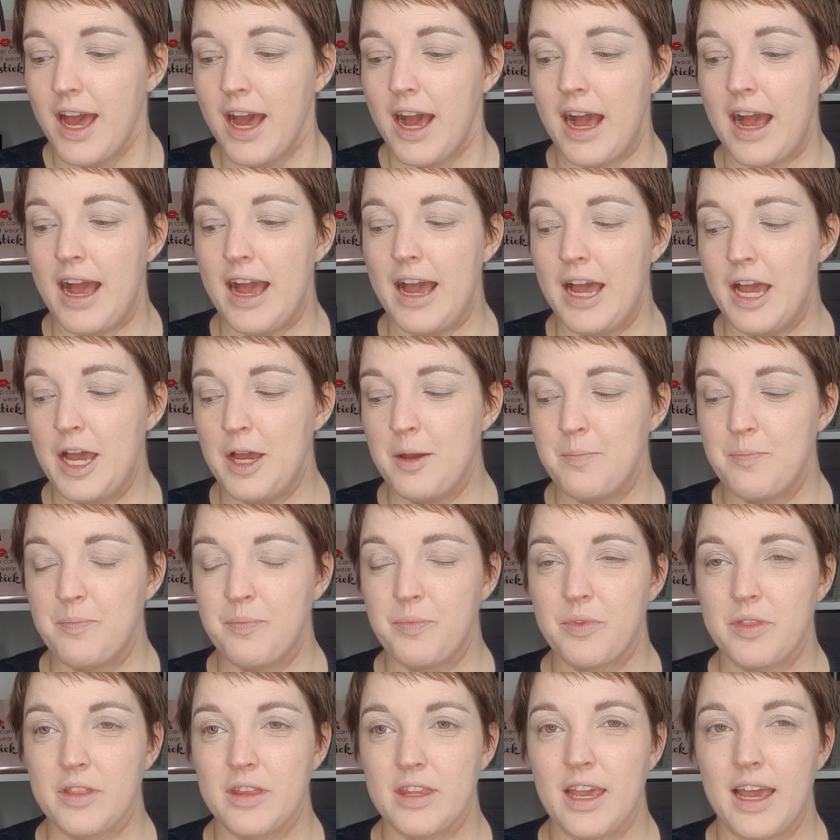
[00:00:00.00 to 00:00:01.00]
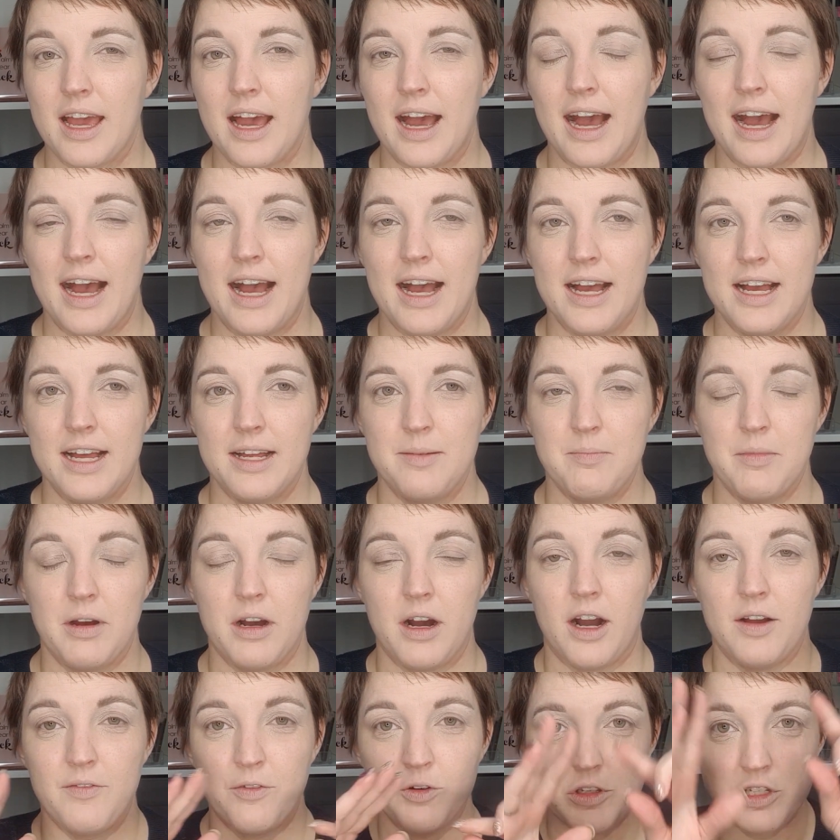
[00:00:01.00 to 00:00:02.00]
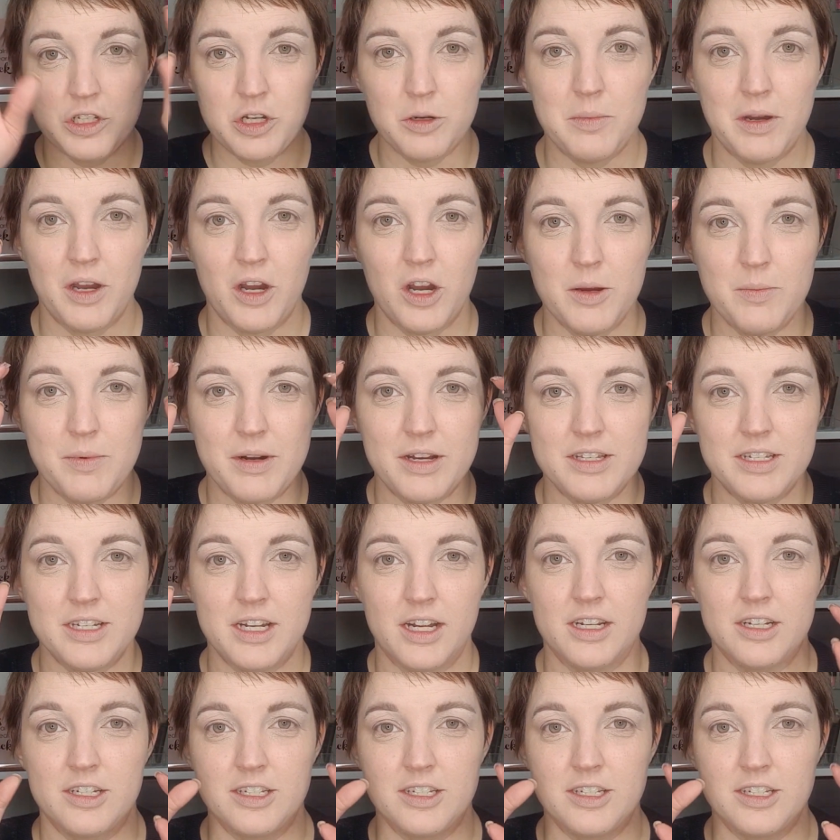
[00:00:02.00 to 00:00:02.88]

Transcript: I've also got my eyebrows done